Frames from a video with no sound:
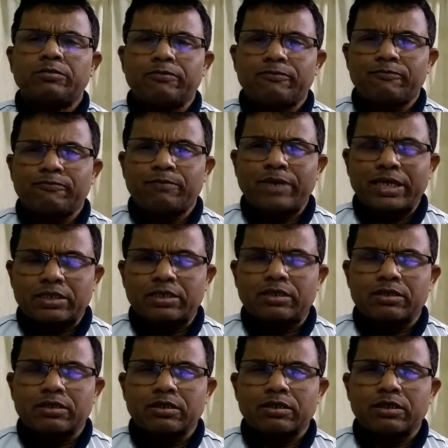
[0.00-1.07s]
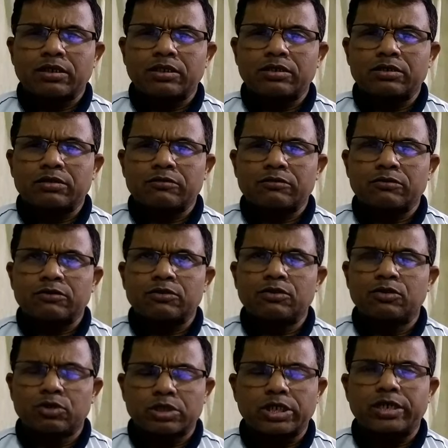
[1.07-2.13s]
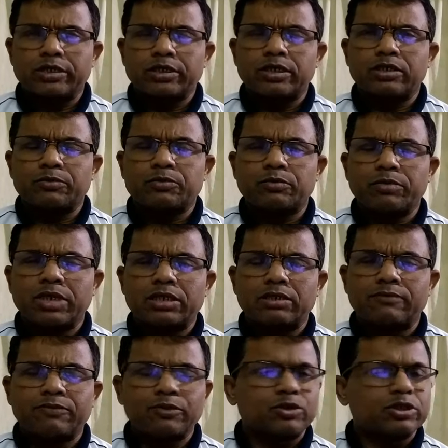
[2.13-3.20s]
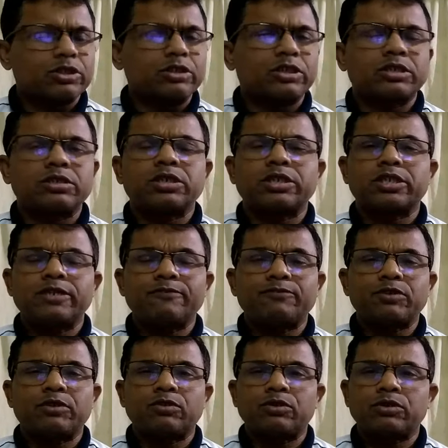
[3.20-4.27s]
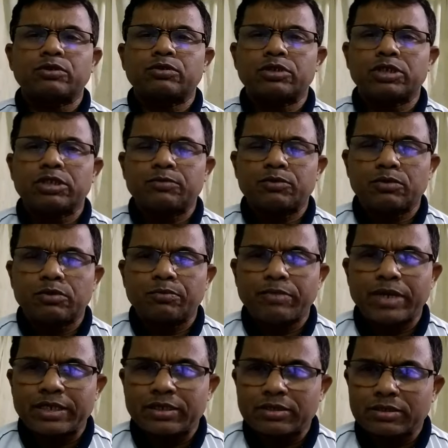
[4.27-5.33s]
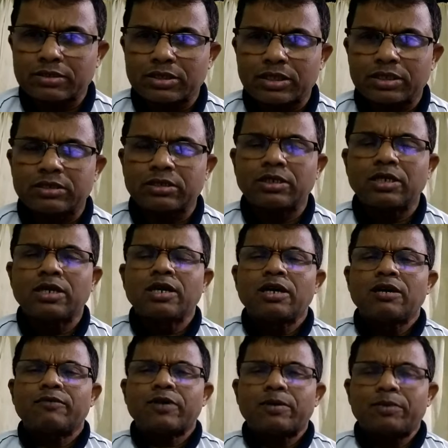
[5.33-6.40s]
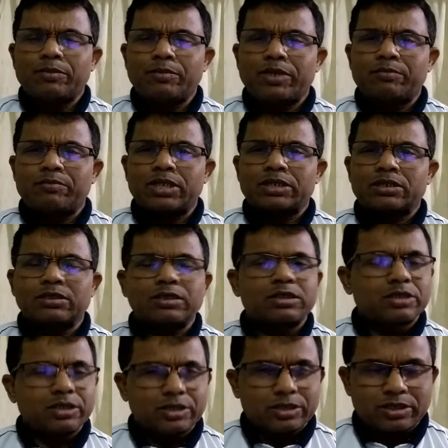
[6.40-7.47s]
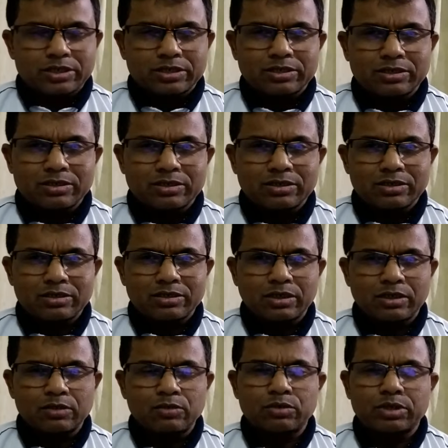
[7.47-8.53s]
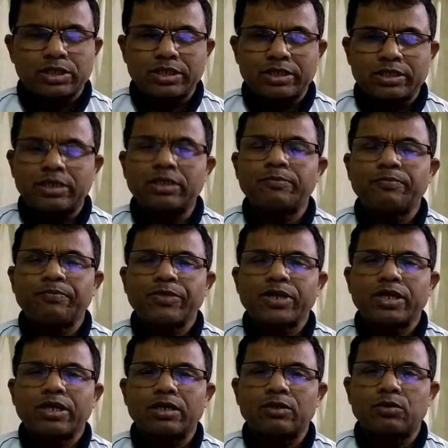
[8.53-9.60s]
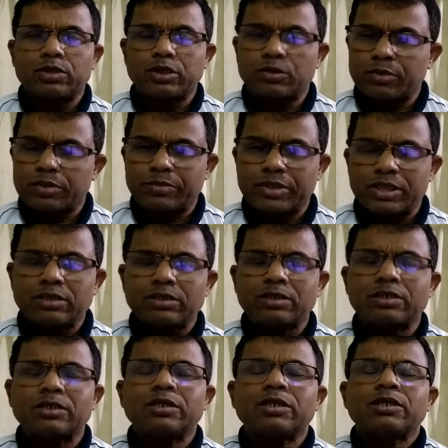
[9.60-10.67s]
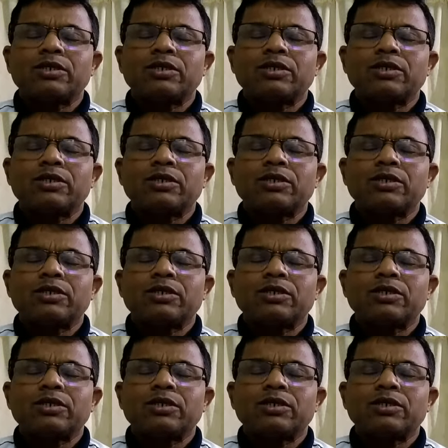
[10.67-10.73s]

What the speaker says: better and good career you have to make in future. That is the gift you're going to give to your parents and family members and the teachers, a good career, a good human being.